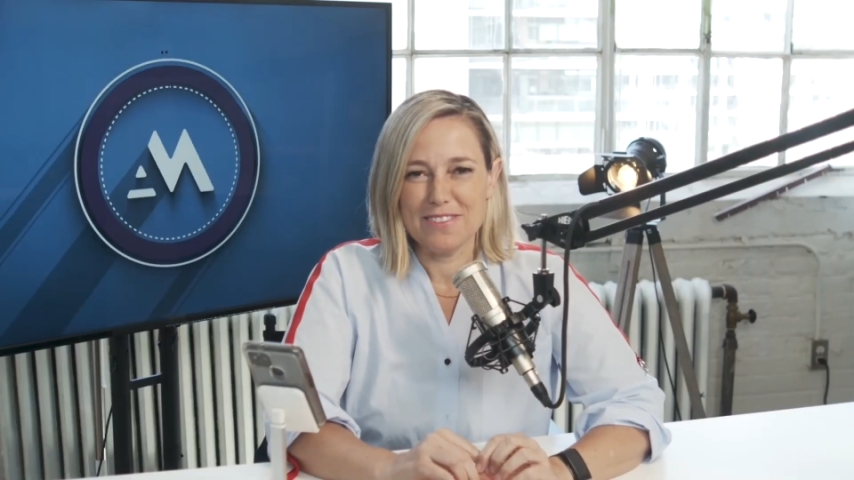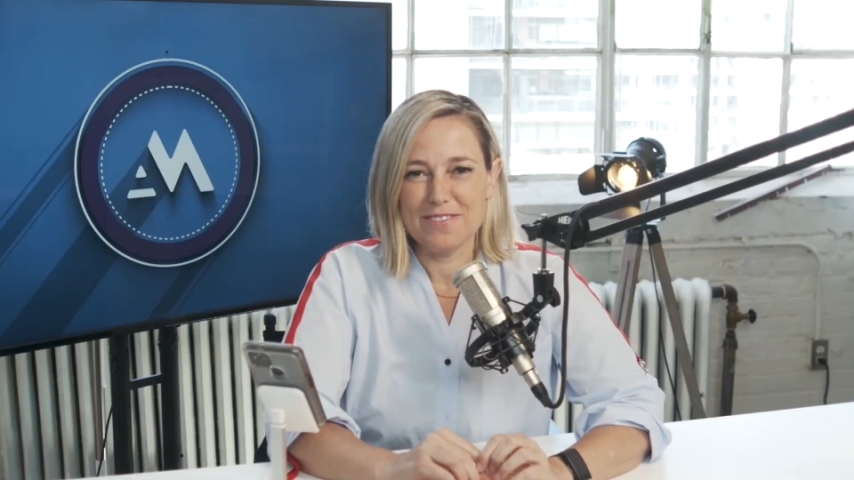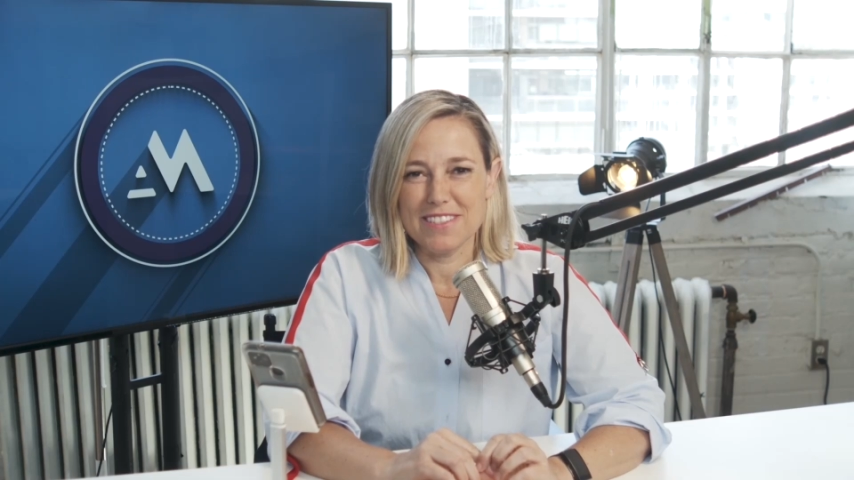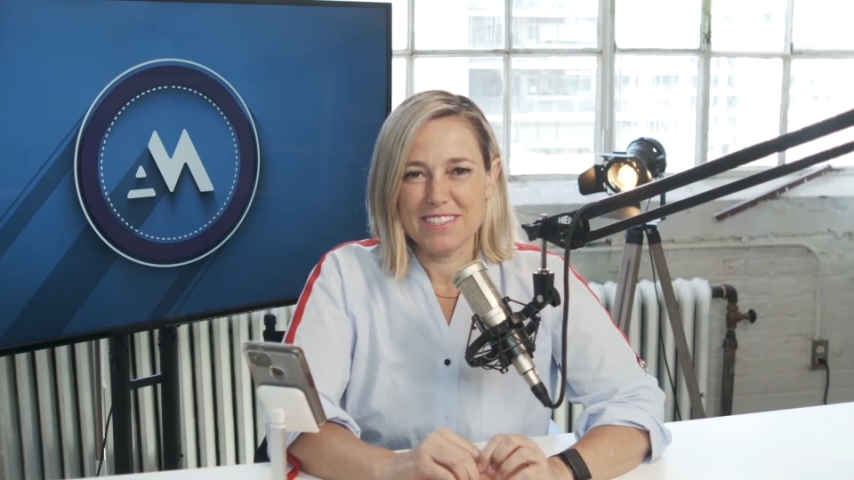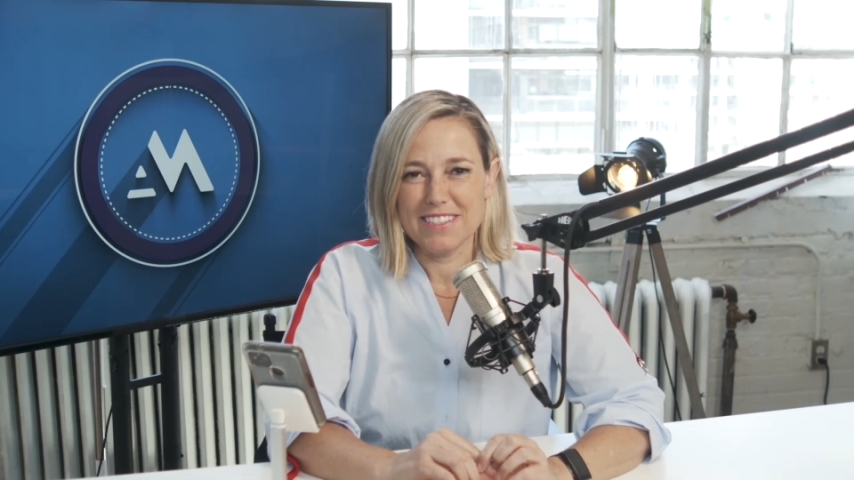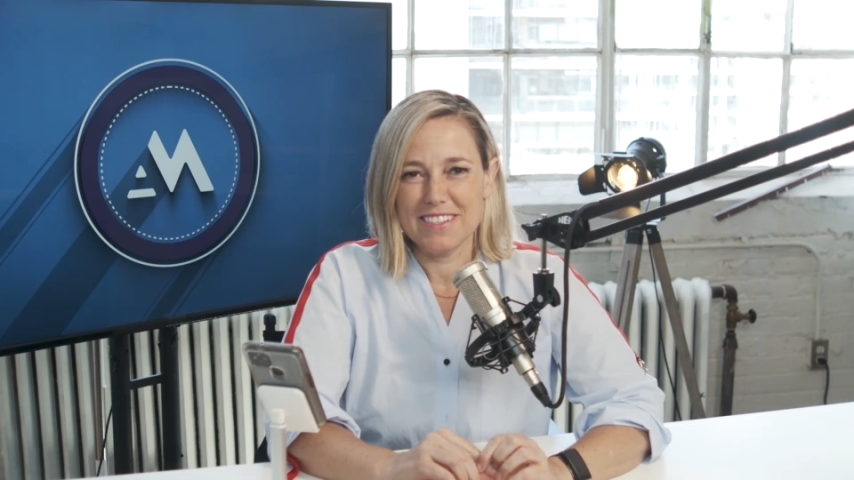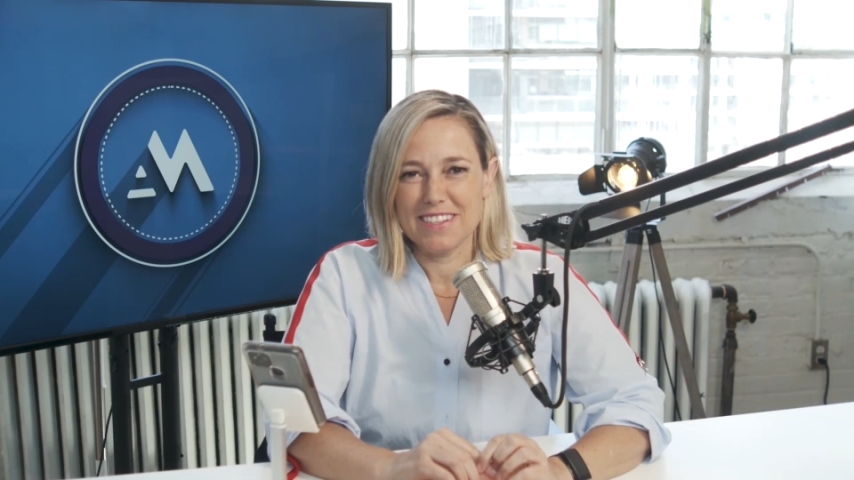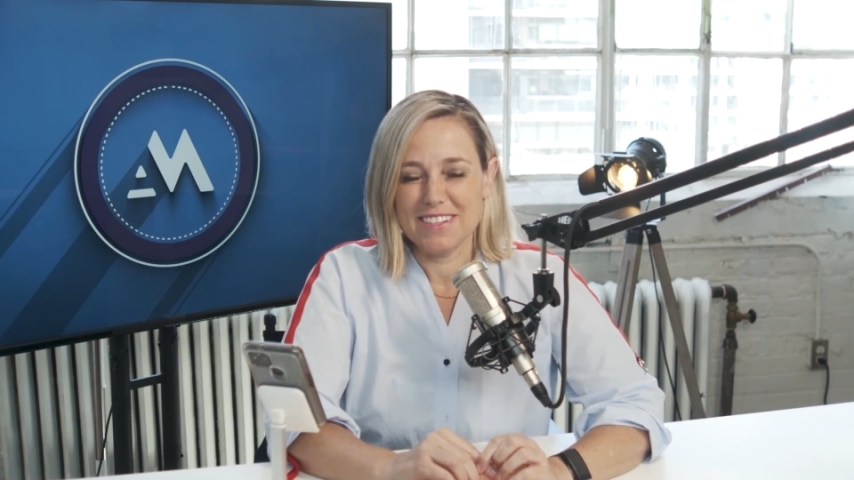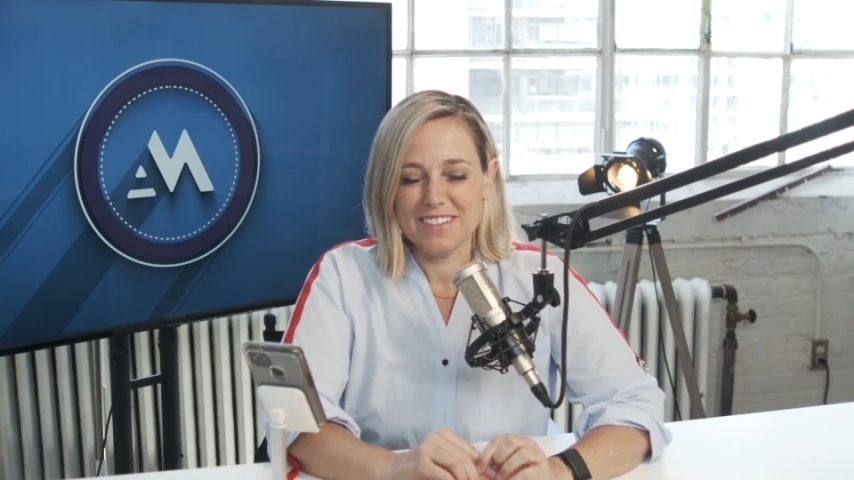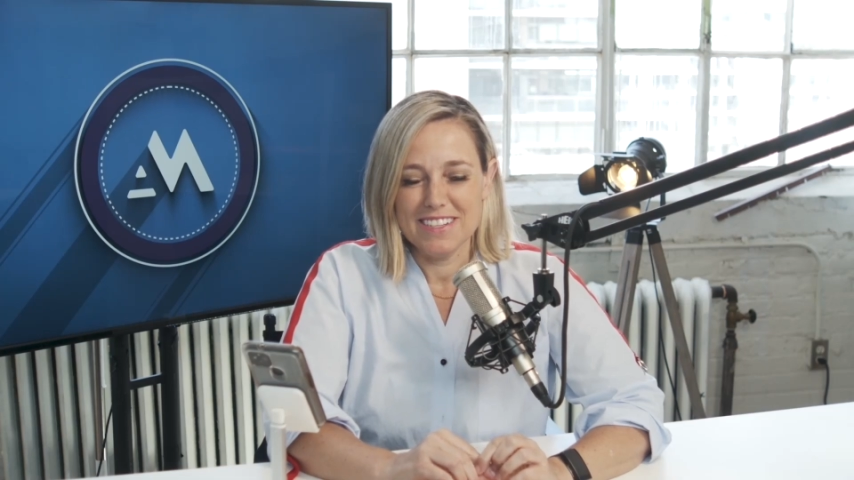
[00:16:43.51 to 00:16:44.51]
of the
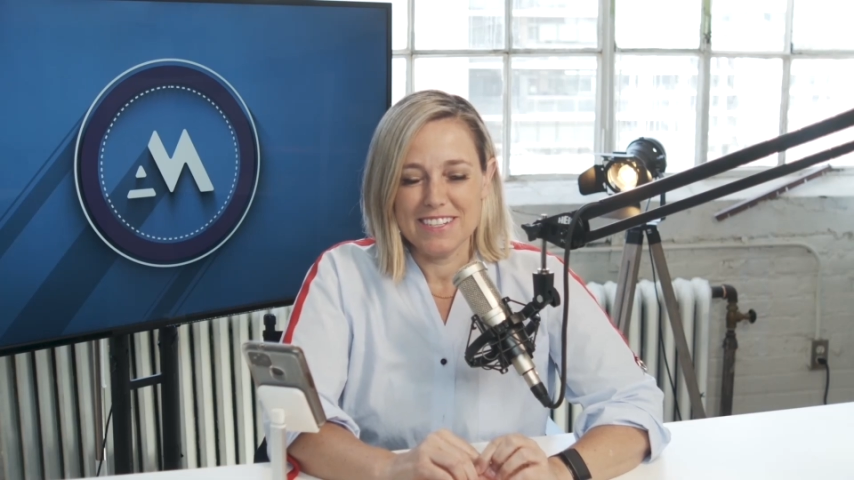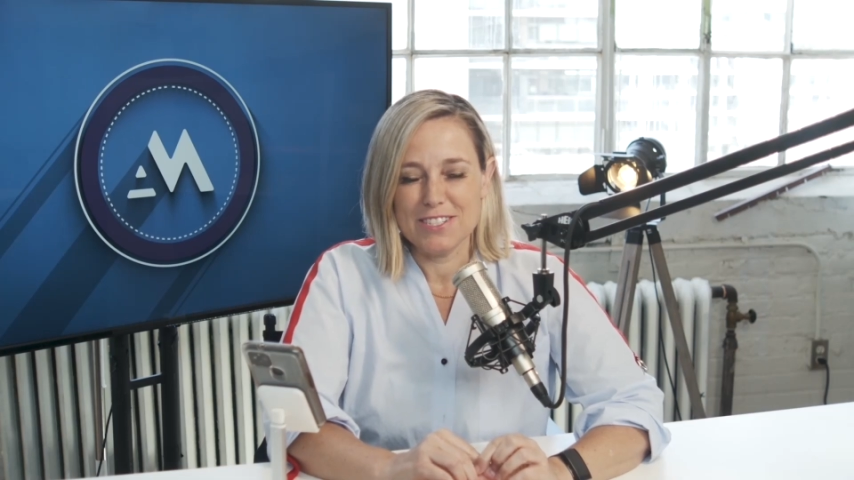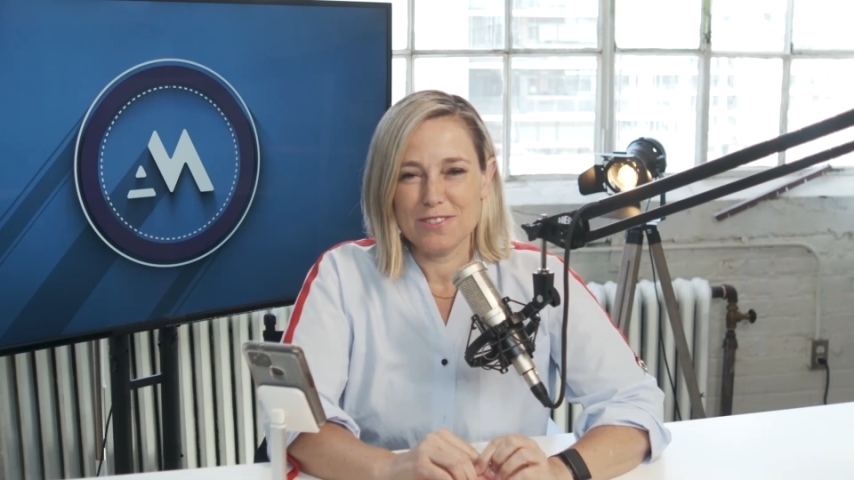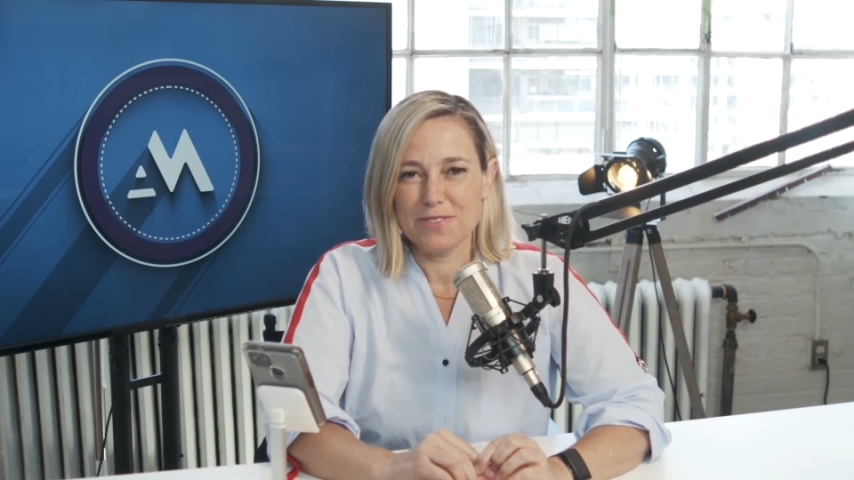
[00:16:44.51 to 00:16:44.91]
interview